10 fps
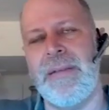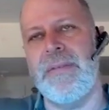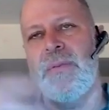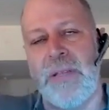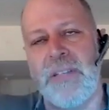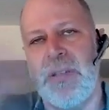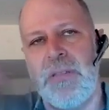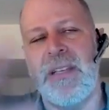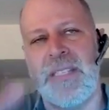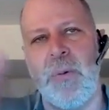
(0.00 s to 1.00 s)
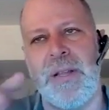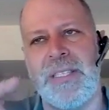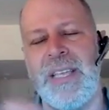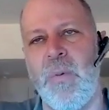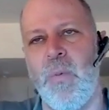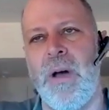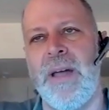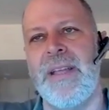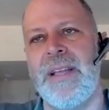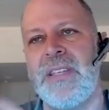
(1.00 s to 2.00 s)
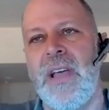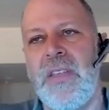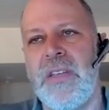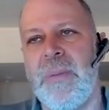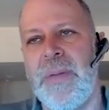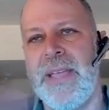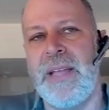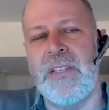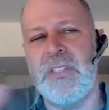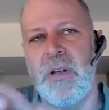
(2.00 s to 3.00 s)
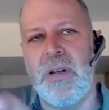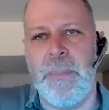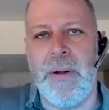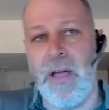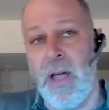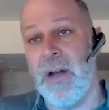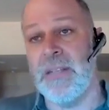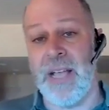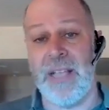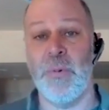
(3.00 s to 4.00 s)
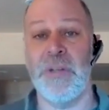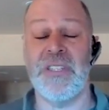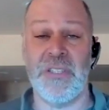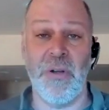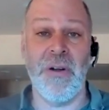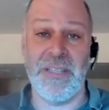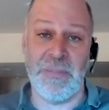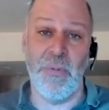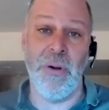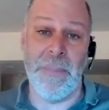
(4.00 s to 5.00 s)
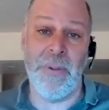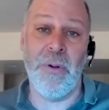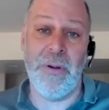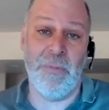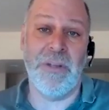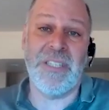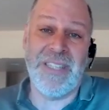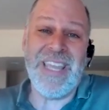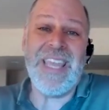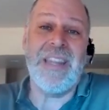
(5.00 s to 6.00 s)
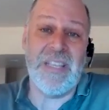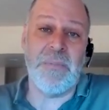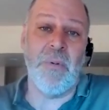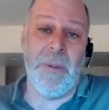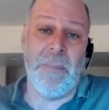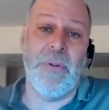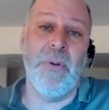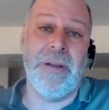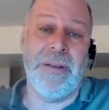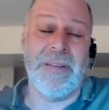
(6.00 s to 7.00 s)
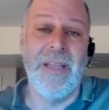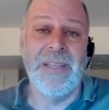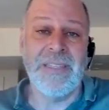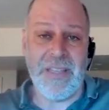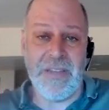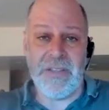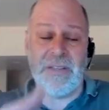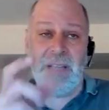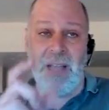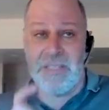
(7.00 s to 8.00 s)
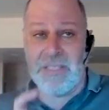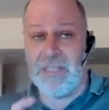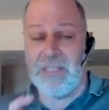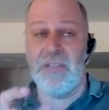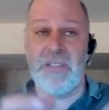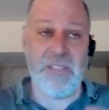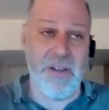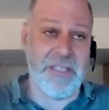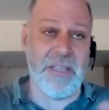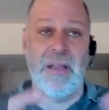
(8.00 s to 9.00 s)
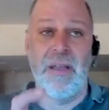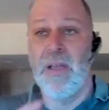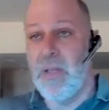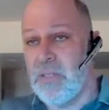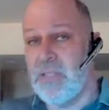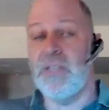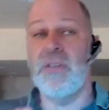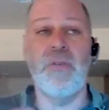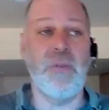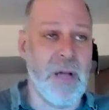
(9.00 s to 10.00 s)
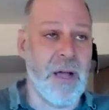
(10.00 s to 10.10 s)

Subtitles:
well, there's two things I want to say. One is you can begin to sort of prioritize which story is more important, which need is more important. So then you can start to do